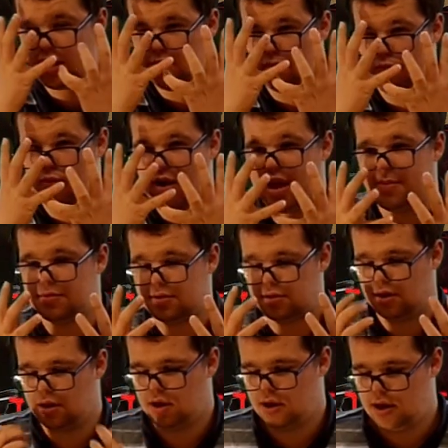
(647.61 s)
ripped
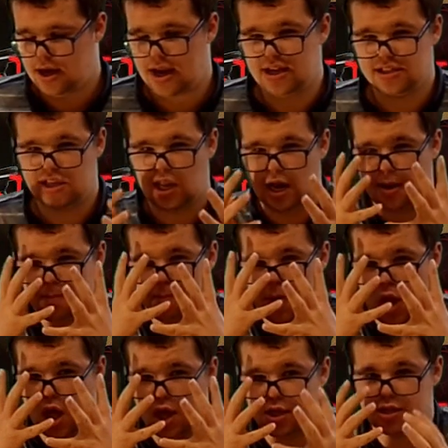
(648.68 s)
and it's like
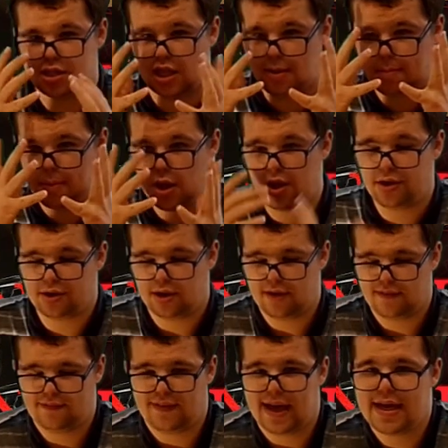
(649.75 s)
burnt, so they burnt her
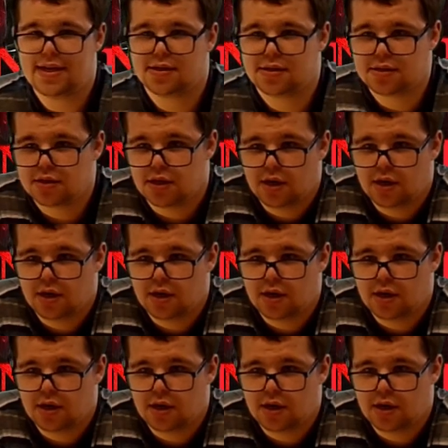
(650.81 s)
face,